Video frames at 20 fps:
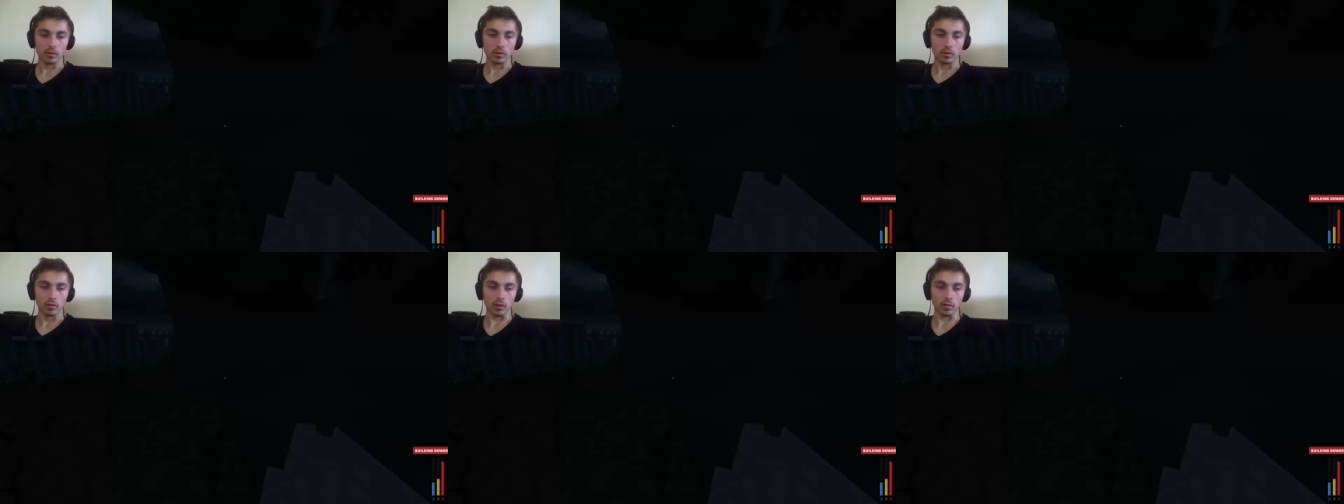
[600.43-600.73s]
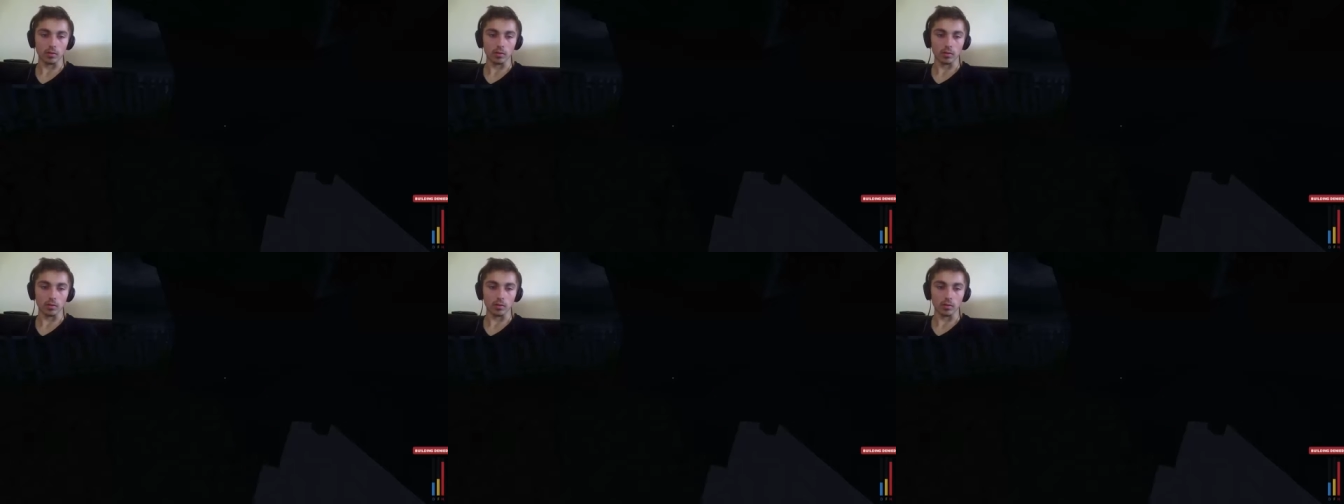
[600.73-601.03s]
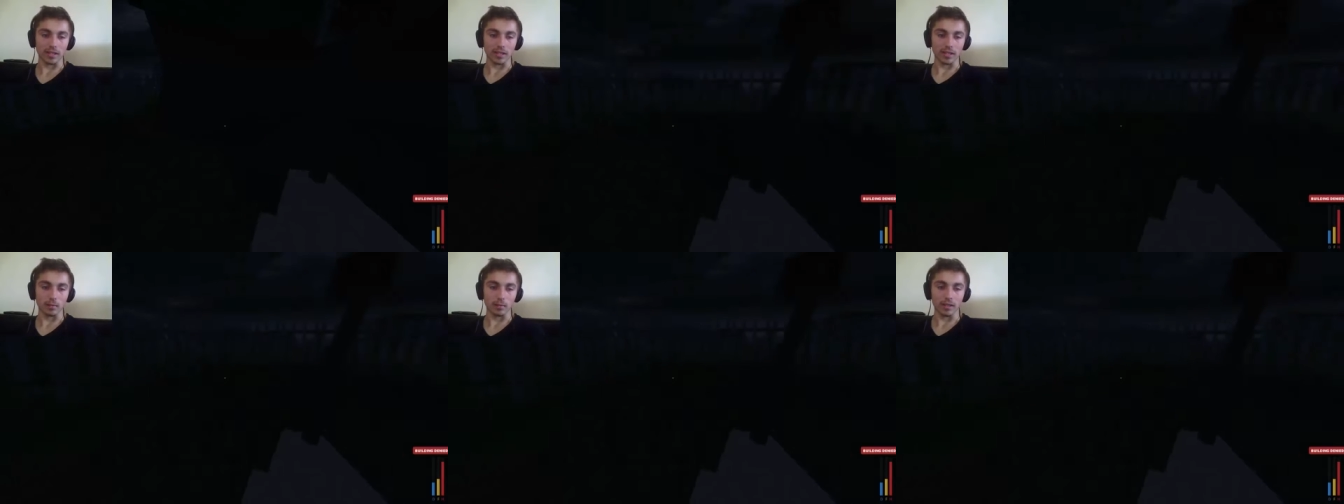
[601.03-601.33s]
You don't want to
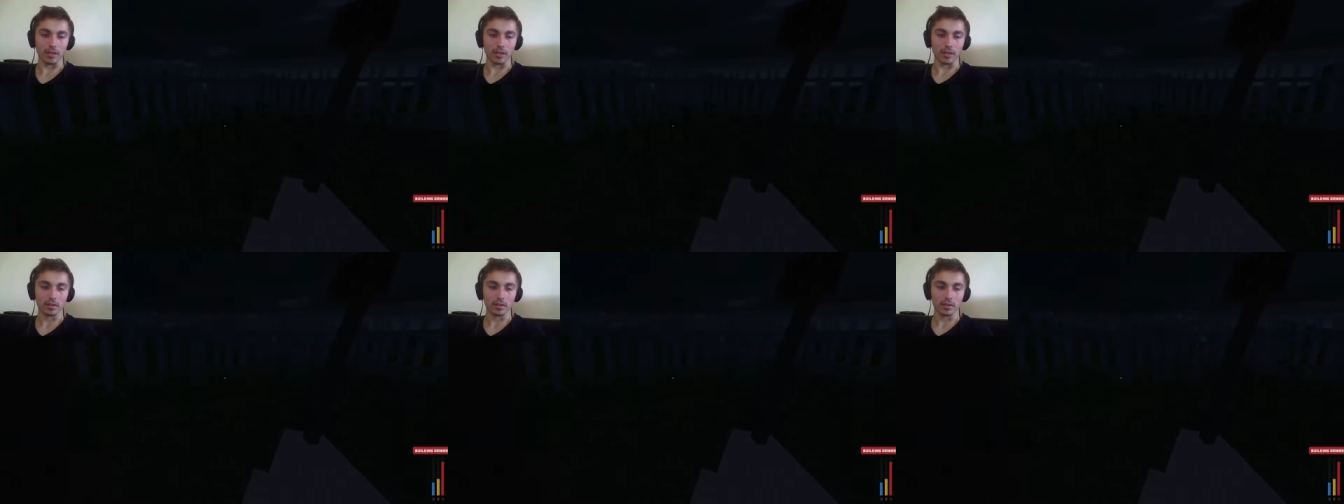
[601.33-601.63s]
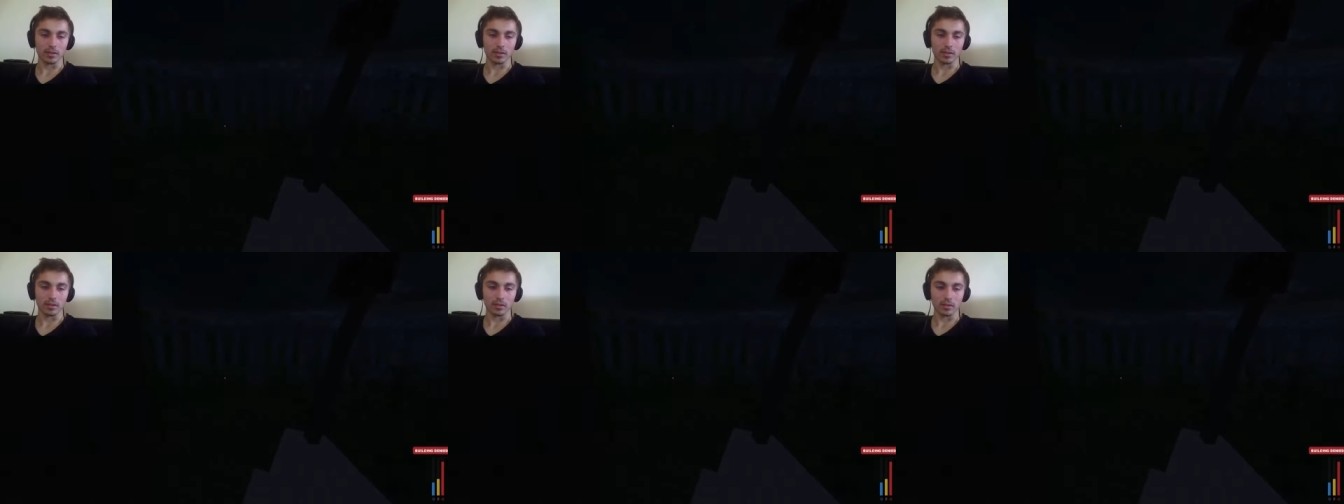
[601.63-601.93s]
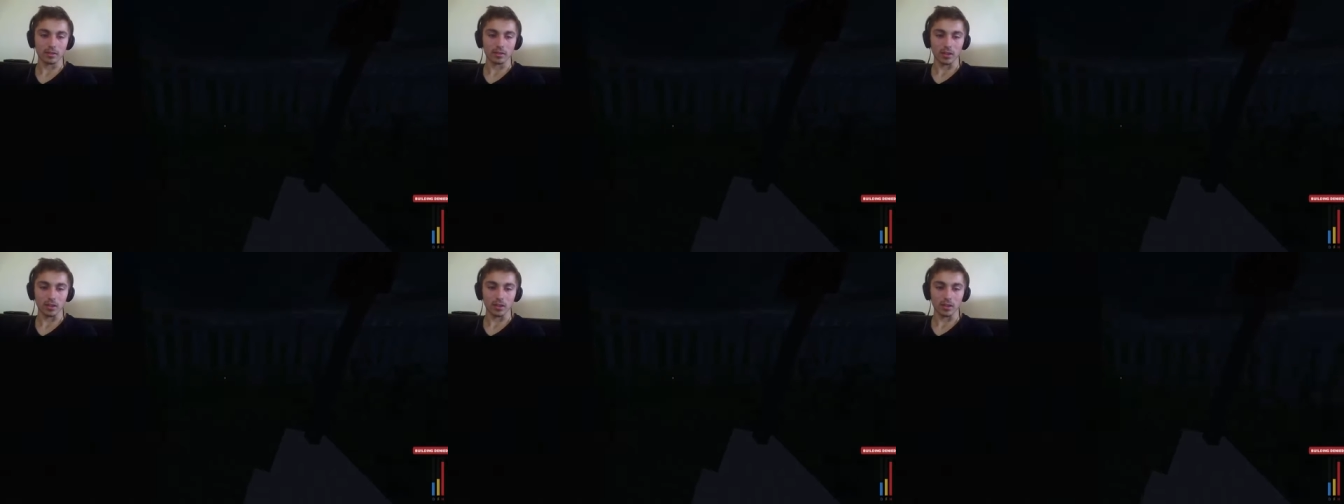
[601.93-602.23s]
kill me.
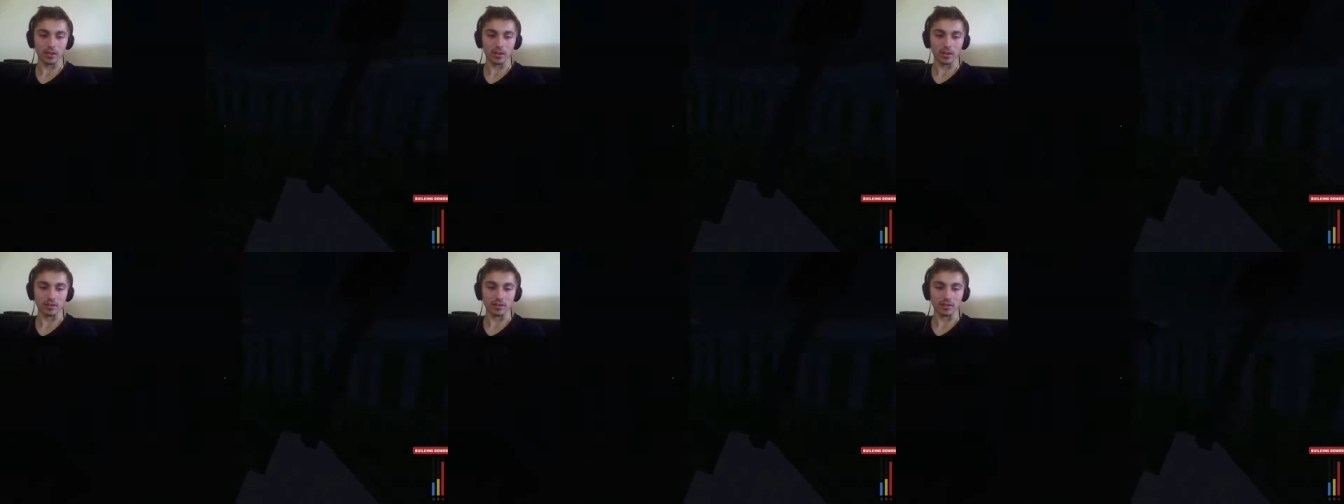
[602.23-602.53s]
I'm a nice